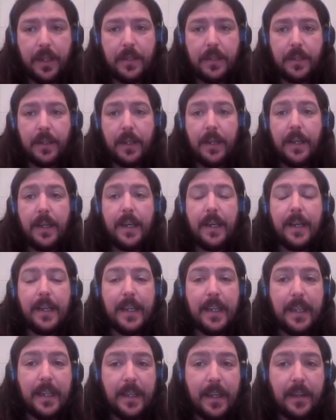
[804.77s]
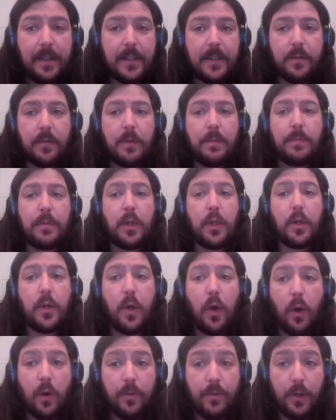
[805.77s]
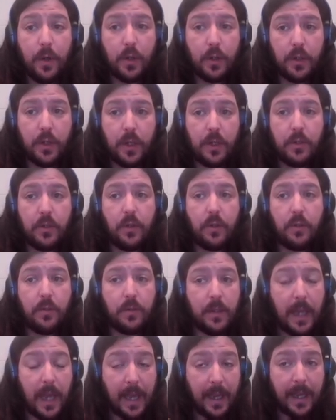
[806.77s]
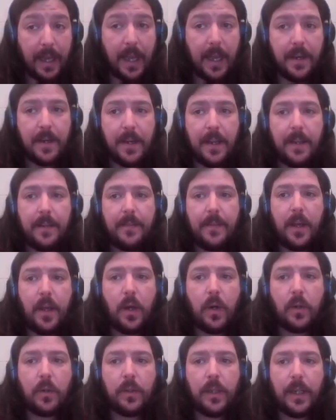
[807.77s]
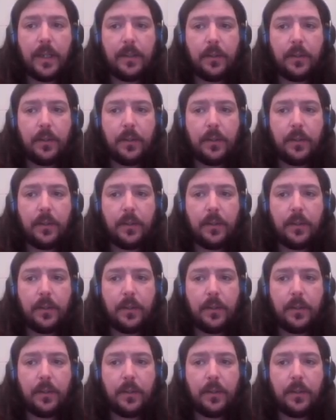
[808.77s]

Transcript: in the description of your session, again in the online tool.